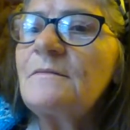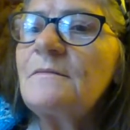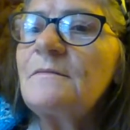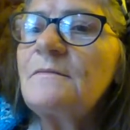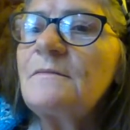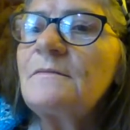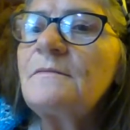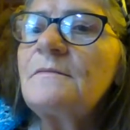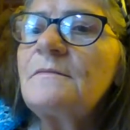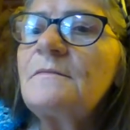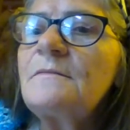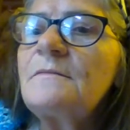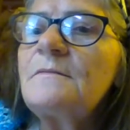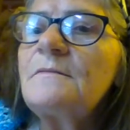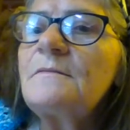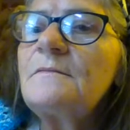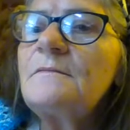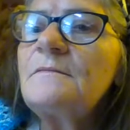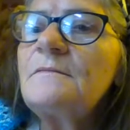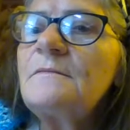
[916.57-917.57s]

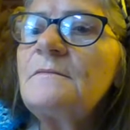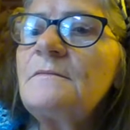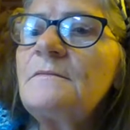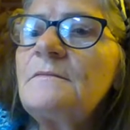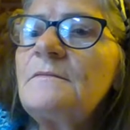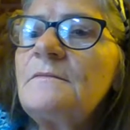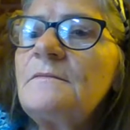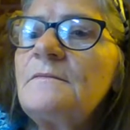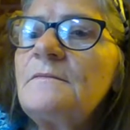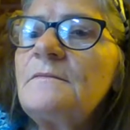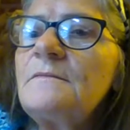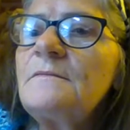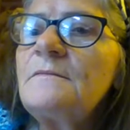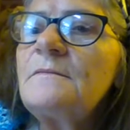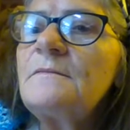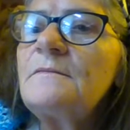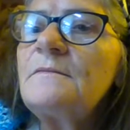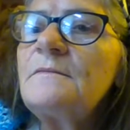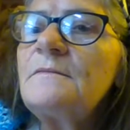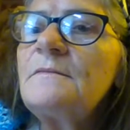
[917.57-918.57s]

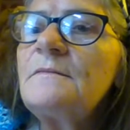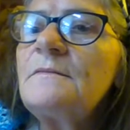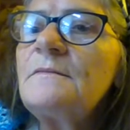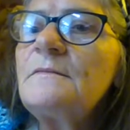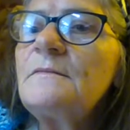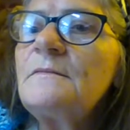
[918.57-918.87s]
No one is speaking in this clip.